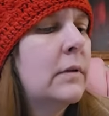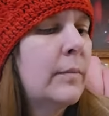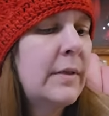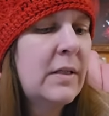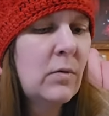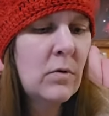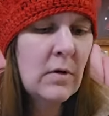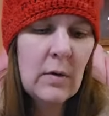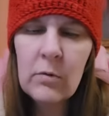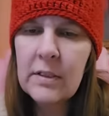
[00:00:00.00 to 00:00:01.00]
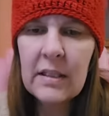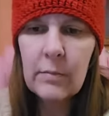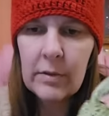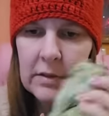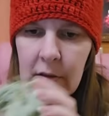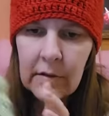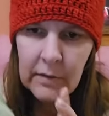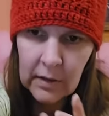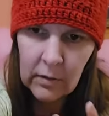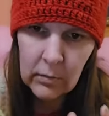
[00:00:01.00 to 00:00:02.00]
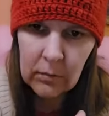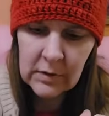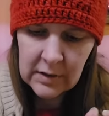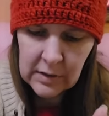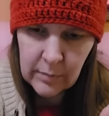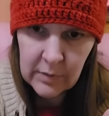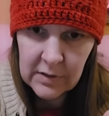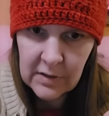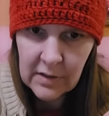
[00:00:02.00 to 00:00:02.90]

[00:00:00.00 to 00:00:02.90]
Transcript: But I won't. I want to keep it. I want to keep it.